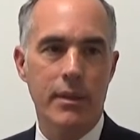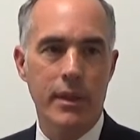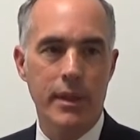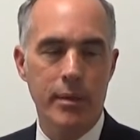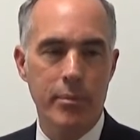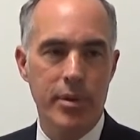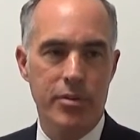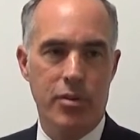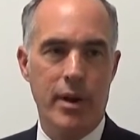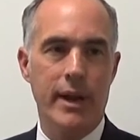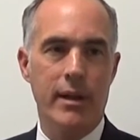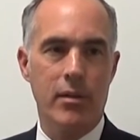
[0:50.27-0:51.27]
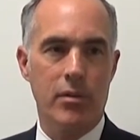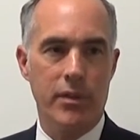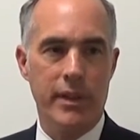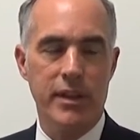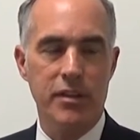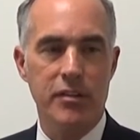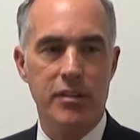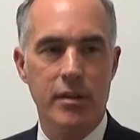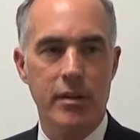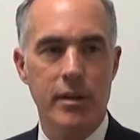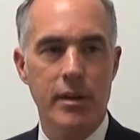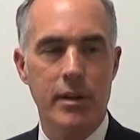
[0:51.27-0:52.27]
the betrayal or the
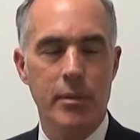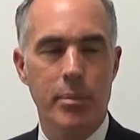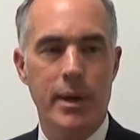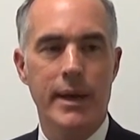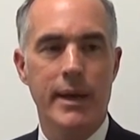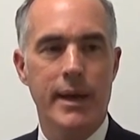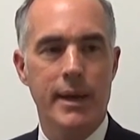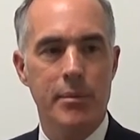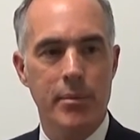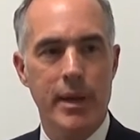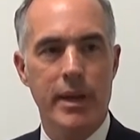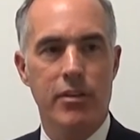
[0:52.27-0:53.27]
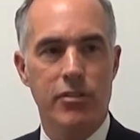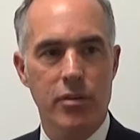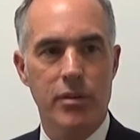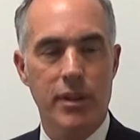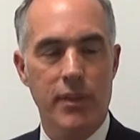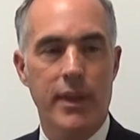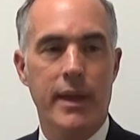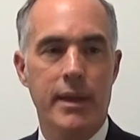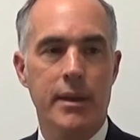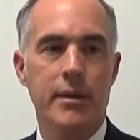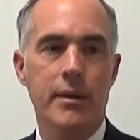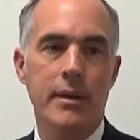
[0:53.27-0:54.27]
insult by not making sure that they
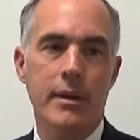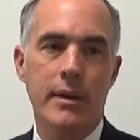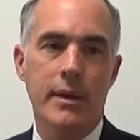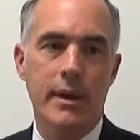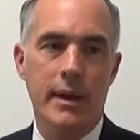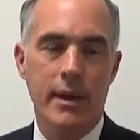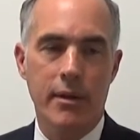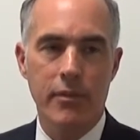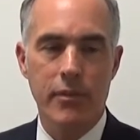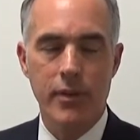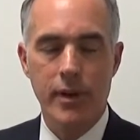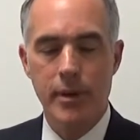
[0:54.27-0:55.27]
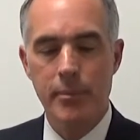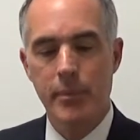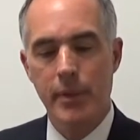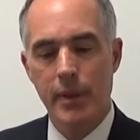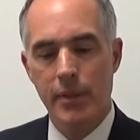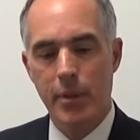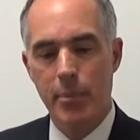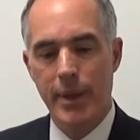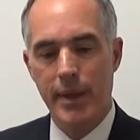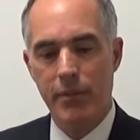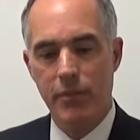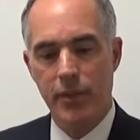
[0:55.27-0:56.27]
can have the
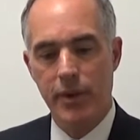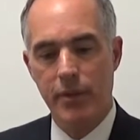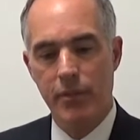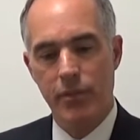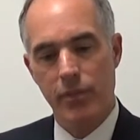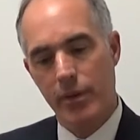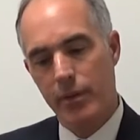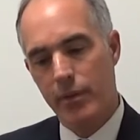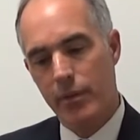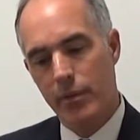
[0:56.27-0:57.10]
benefit of